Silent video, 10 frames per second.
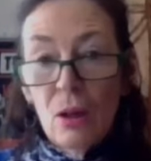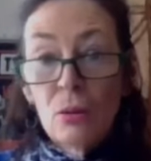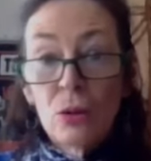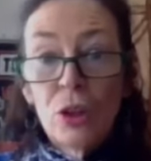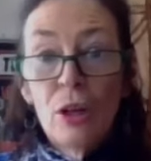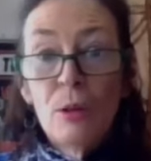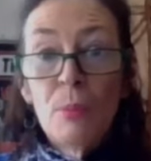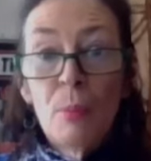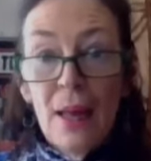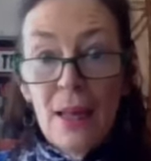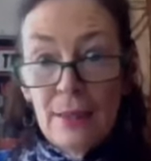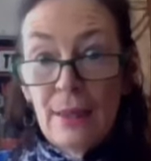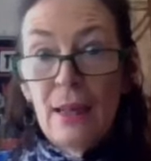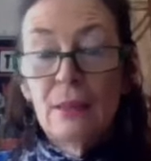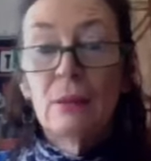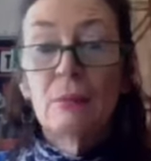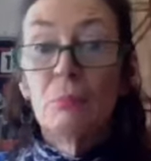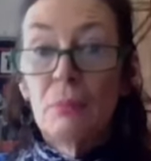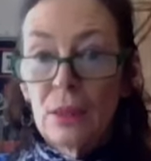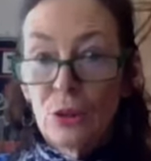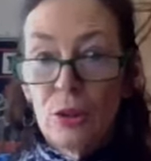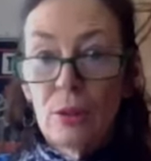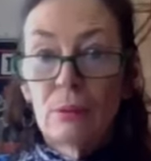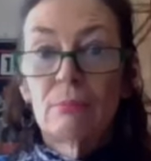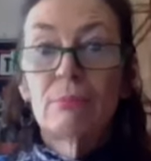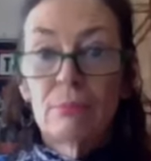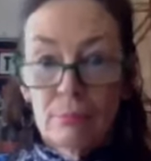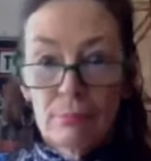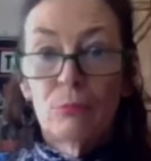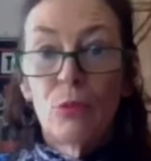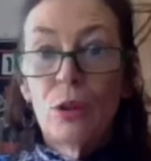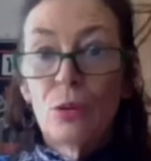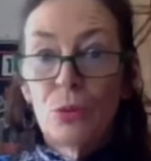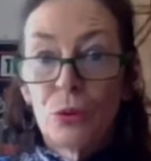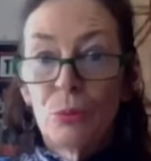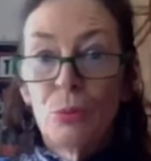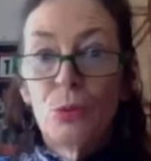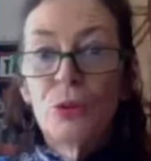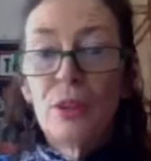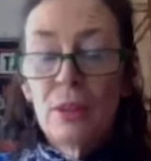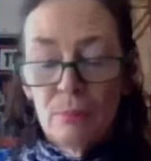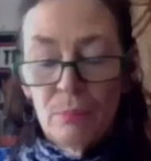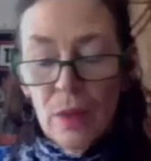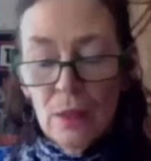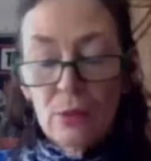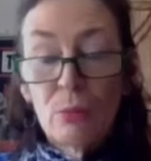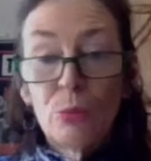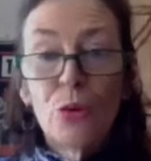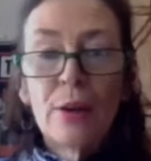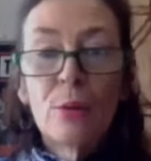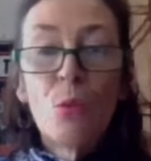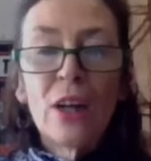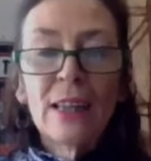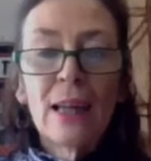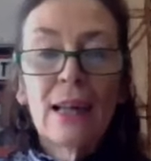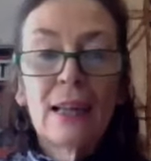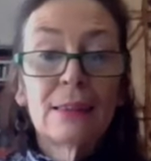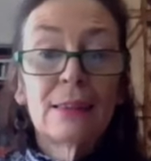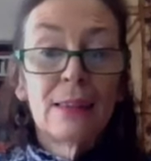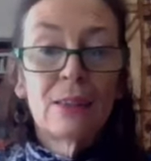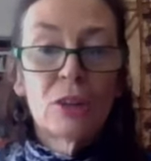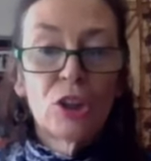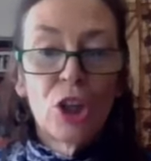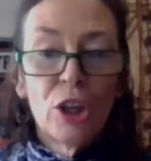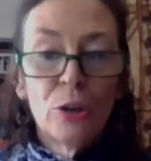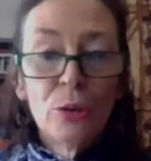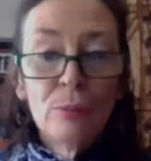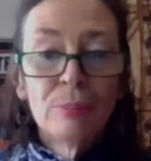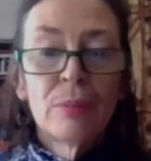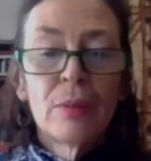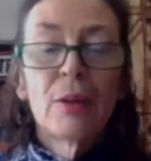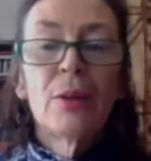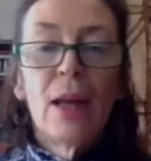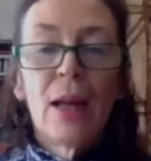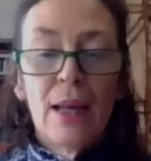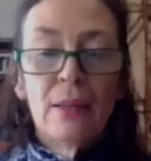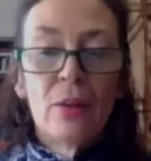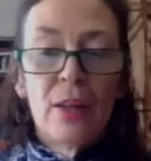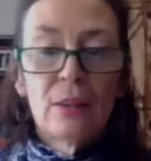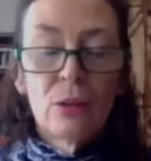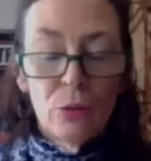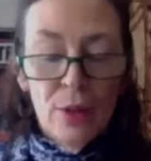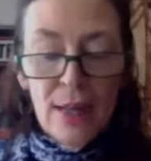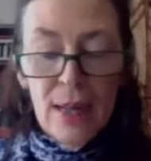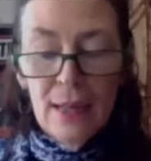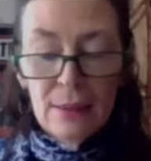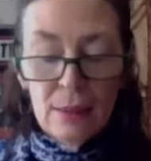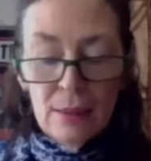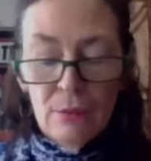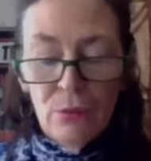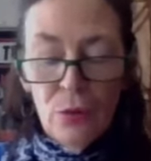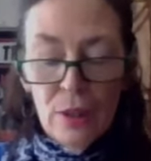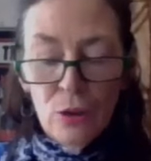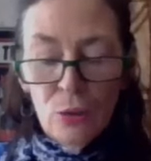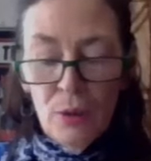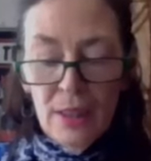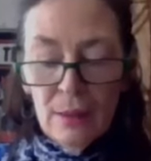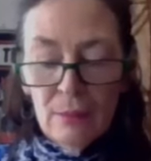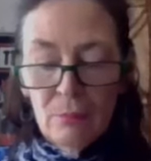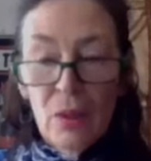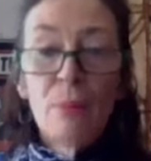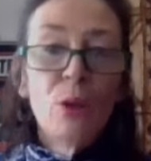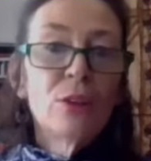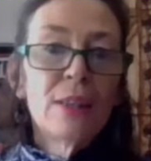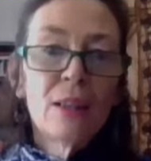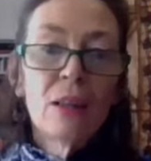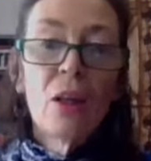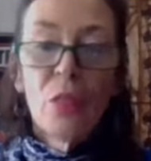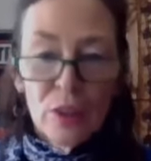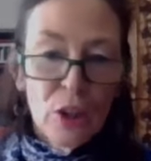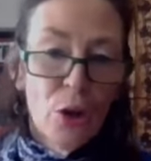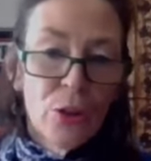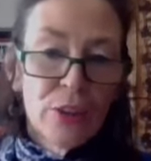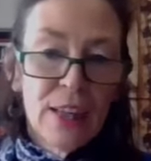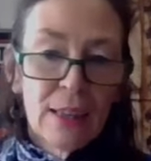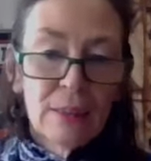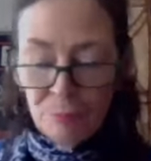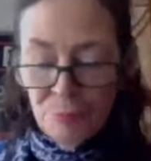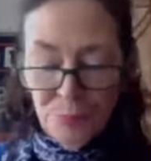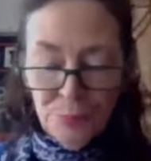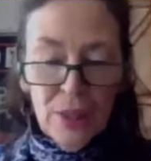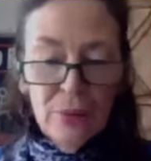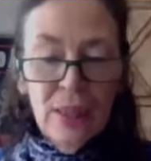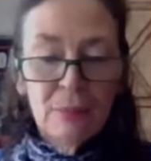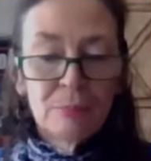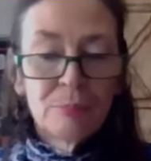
October panned out much as we thought it would. So I'm drawing one card to set the tone and then three cards for each week. I'm using the Toth deck. Okay.